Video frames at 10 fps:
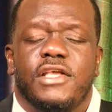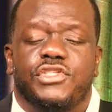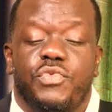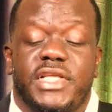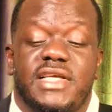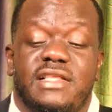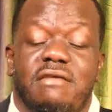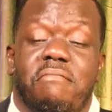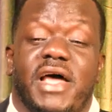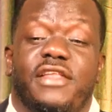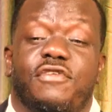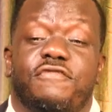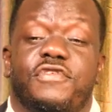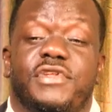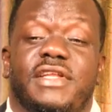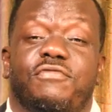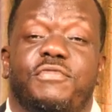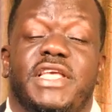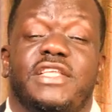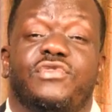So we take the mind of God and
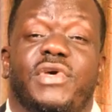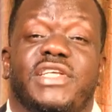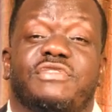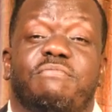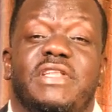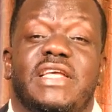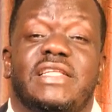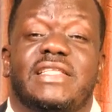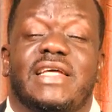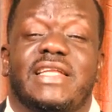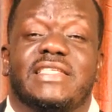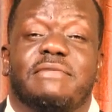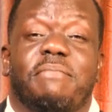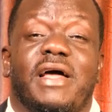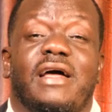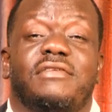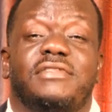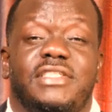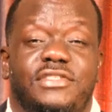begin to explain it and expound